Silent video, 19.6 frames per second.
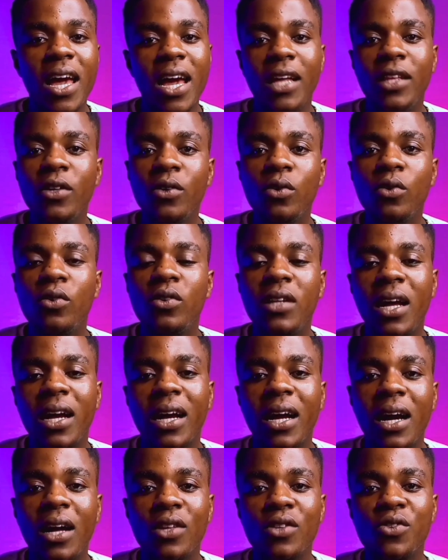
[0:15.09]
any Google
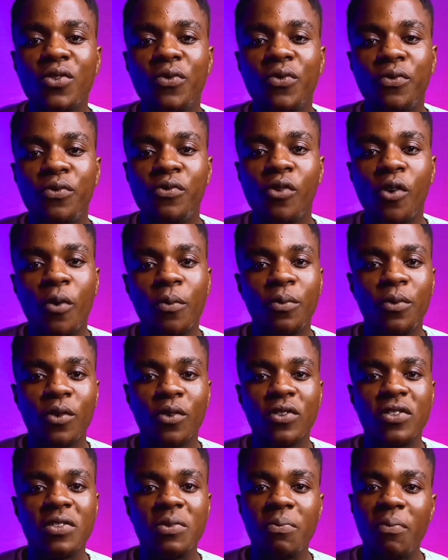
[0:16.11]
account from
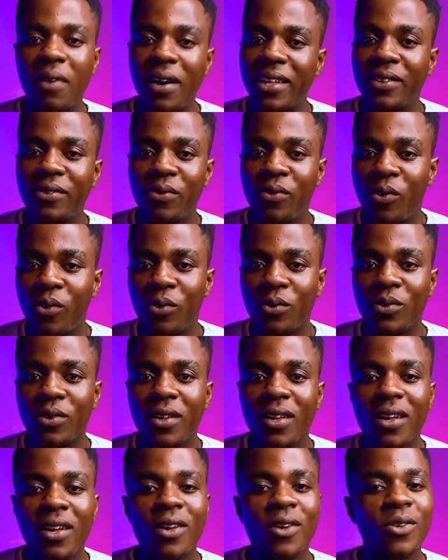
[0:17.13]
your smartphone.